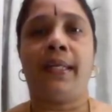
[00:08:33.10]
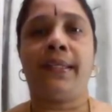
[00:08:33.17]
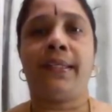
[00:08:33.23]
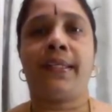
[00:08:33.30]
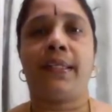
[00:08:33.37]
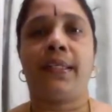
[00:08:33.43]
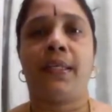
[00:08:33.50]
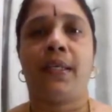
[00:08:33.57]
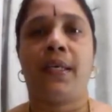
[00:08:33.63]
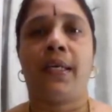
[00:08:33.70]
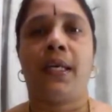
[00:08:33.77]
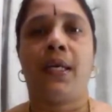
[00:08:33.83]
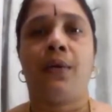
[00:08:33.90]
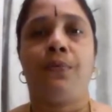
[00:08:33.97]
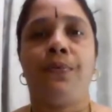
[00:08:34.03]
Next,
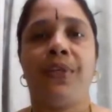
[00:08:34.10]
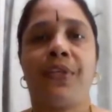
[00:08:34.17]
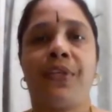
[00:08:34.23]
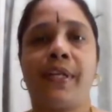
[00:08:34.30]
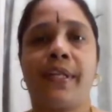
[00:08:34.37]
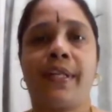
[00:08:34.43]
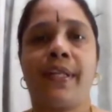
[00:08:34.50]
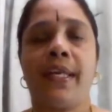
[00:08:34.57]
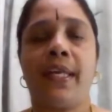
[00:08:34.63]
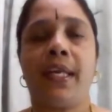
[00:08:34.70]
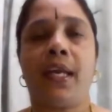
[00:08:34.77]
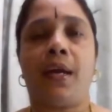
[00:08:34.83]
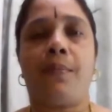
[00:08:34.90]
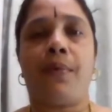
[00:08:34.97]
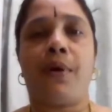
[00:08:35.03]
we shall
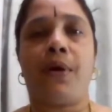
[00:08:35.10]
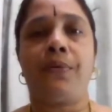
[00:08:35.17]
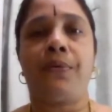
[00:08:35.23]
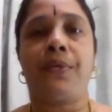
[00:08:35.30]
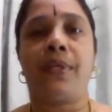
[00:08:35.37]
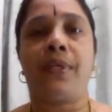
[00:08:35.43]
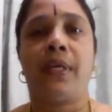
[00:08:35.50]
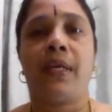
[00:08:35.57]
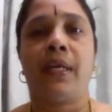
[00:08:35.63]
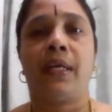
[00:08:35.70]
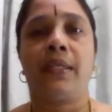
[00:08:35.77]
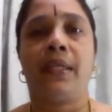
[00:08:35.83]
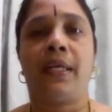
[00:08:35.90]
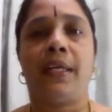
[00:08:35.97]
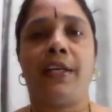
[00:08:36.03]
see about
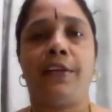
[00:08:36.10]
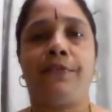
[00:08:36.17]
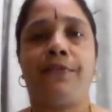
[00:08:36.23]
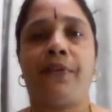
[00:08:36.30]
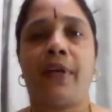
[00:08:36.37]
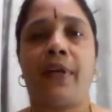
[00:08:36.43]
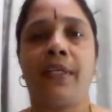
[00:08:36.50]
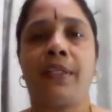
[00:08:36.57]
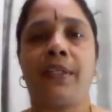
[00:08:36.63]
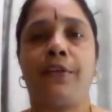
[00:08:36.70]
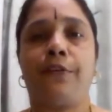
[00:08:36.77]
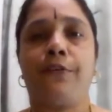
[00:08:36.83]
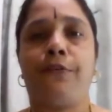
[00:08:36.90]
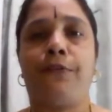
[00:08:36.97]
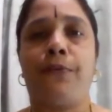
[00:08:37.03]
the different
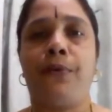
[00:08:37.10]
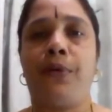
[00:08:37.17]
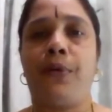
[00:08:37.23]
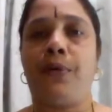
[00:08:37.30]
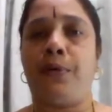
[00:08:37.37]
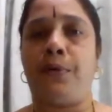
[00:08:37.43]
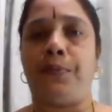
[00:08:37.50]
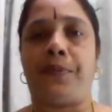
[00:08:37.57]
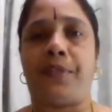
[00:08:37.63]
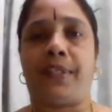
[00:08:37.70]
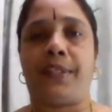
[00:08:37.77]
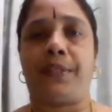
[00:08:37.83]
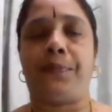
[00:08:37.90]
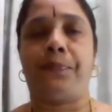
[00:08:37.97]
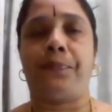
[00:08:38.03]
food
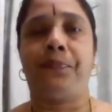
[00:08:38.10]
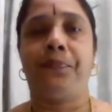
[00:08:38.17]
groups.